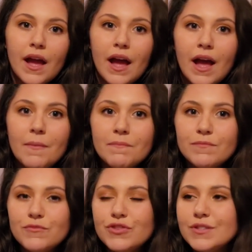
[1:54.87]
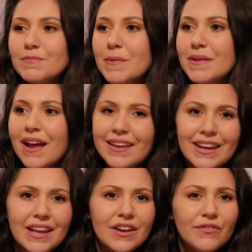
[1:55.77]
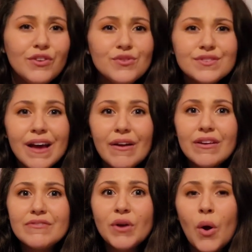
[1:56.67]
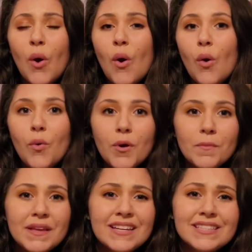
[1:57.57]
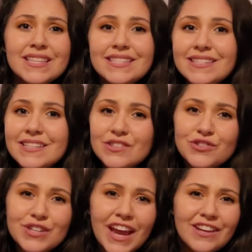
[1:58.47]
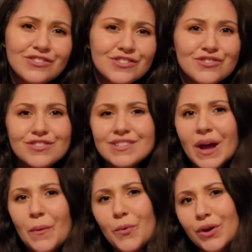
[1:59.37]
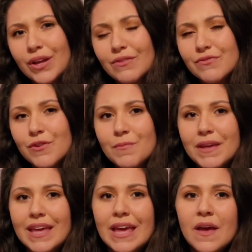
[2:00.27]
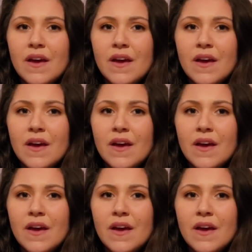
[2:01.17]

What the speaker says: I'm just maybe not getting enough use out of, or because of the season change, it's just not working for me.